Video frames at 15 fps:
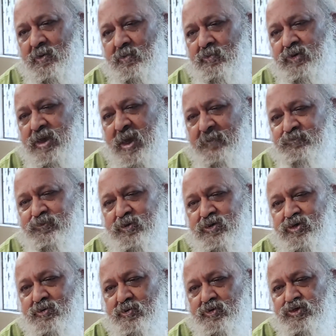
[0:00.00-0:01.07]
we have to
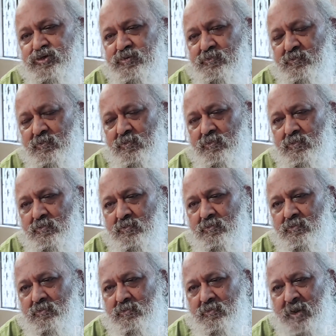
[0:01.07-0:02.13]
use
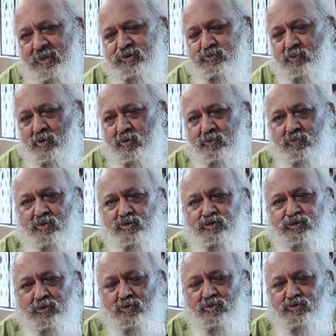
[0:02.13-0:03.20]
much more.
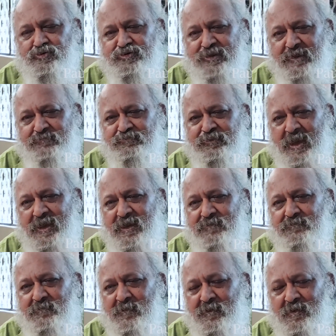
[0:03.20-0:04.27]
So same
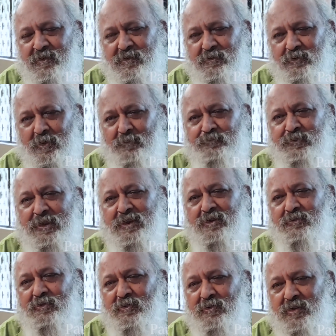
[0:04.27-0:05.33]
time crop will
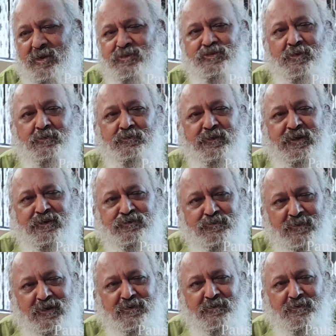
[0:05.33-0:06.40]
grow and the weed
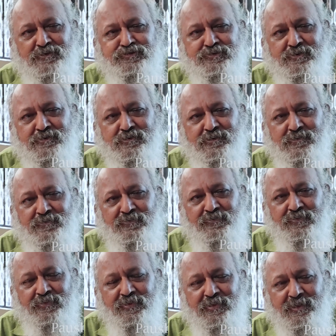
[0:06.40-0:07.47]
will also grow.
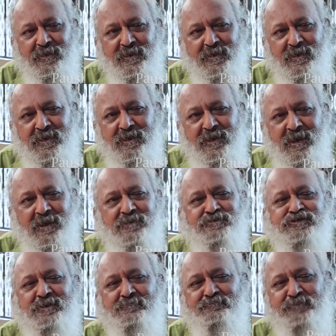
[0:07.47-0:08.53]
And
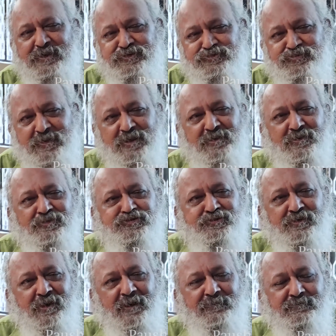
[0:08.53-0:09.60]
some pest will
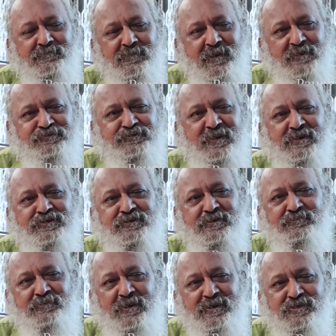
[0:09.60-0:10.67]
also come
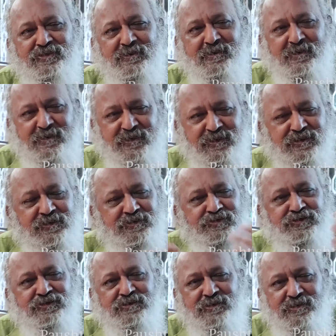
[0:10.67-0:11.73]
attracted by the
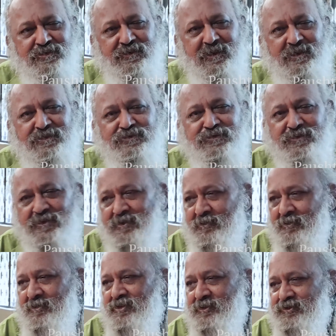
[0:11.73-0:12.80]
greenish rice
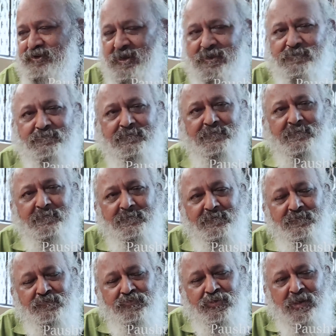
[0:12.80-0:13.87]
all the time.
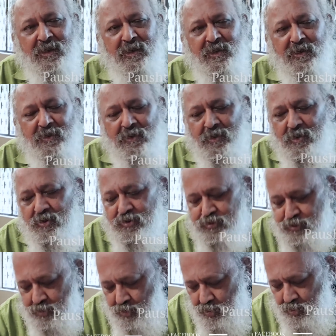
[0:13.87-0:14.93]

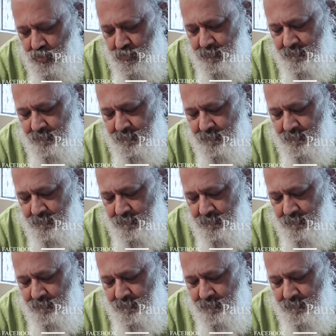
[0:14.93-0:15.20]
So